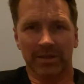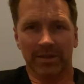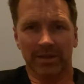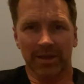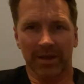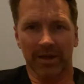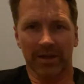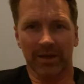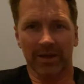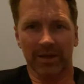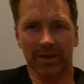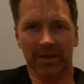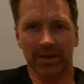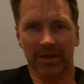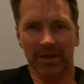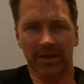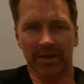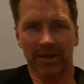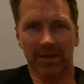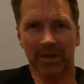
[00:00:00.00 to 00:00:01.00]

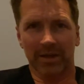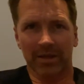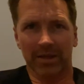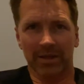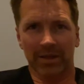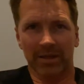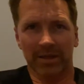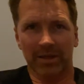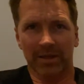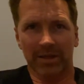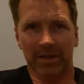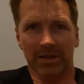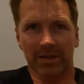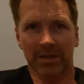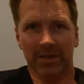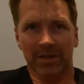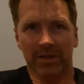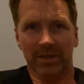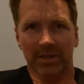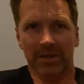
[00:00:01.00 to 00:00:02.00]

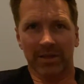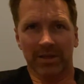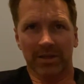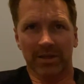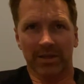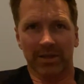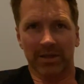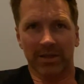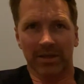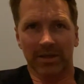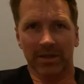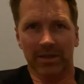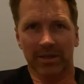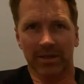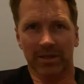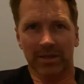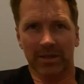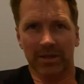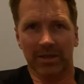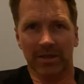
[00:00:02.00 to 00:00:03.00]

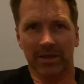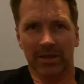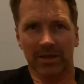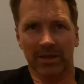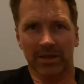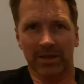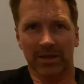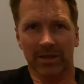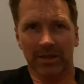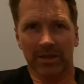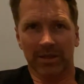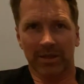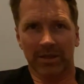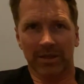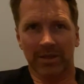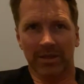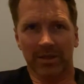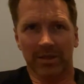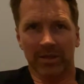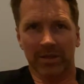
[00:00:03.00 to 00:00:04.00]

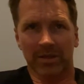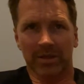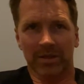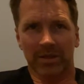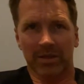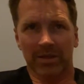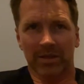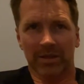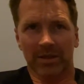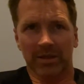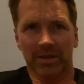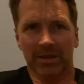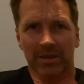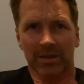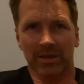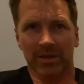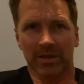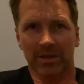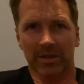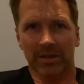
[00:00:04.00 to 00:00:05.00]

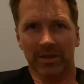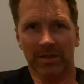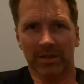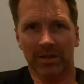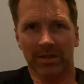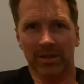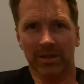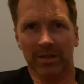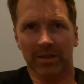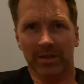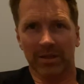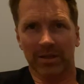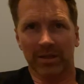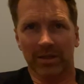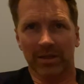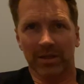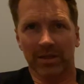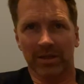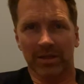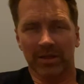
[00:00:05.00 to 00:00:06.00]

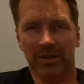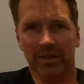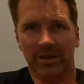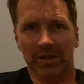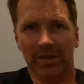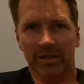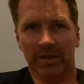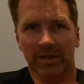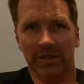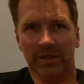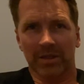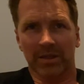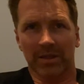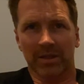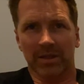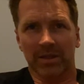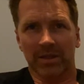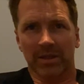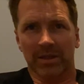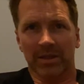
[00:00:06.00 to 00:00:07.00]

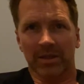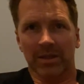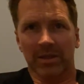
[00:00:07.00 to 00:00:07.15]
(silent)